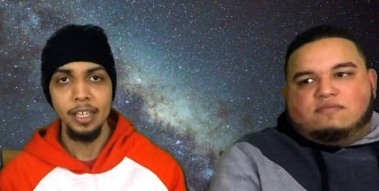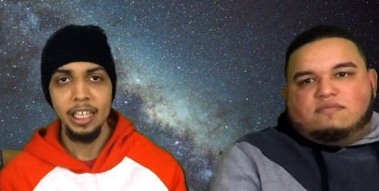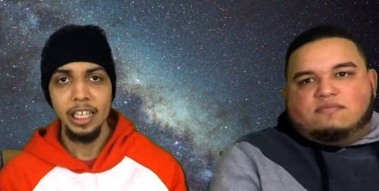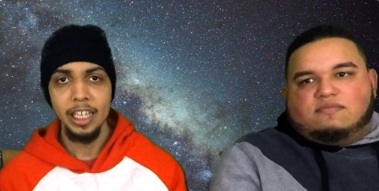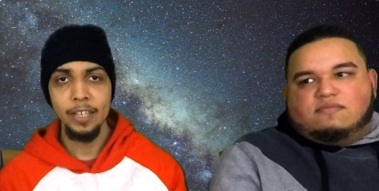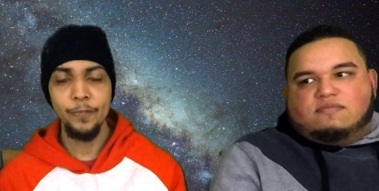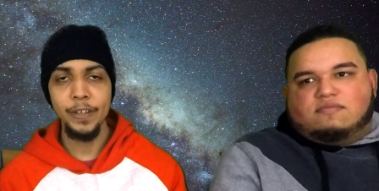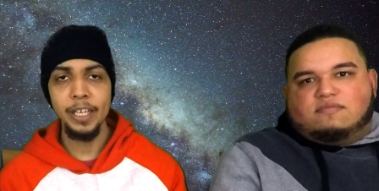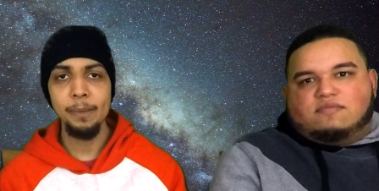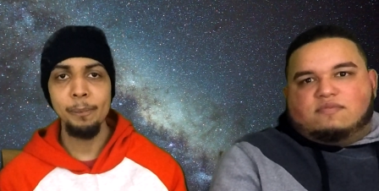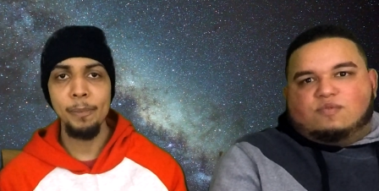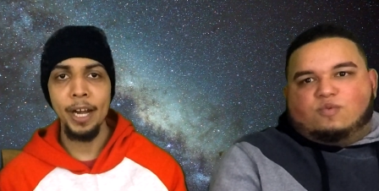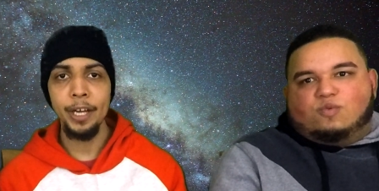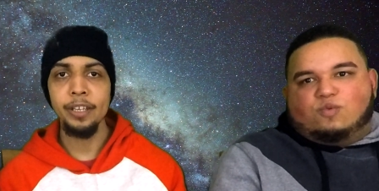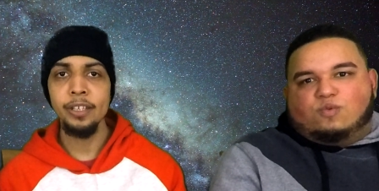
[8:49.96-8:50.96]
Speaker 1: If he
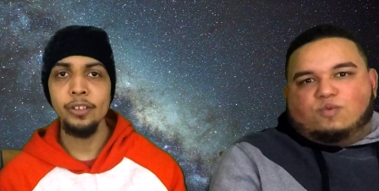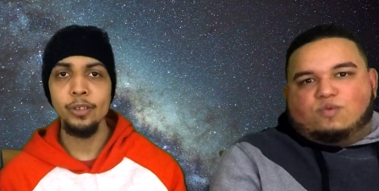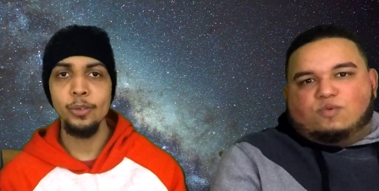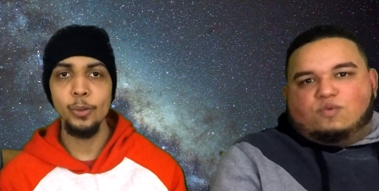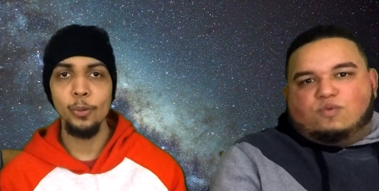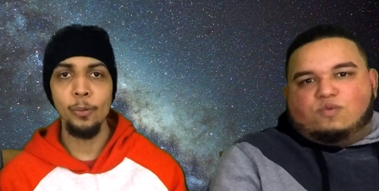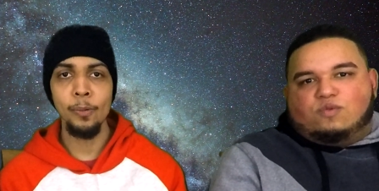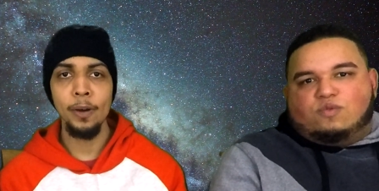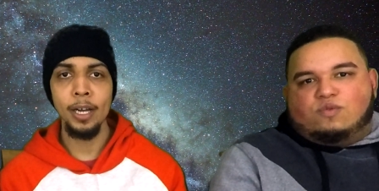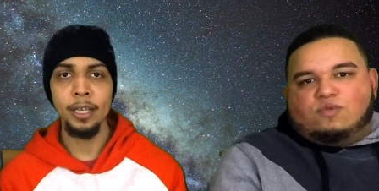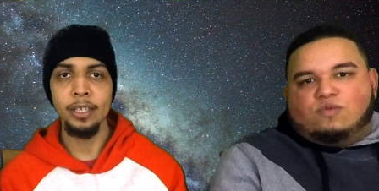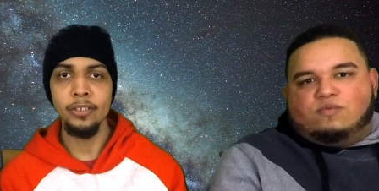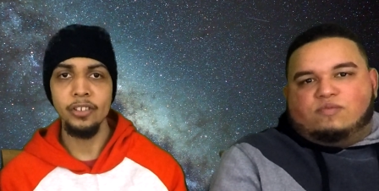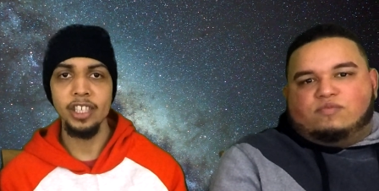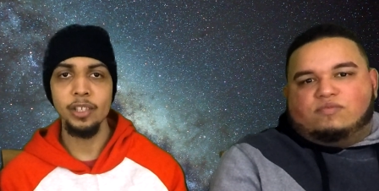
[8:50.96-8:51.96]
invited you to a wine and
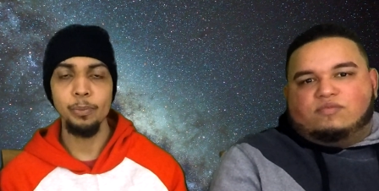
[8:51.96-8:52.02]
cheese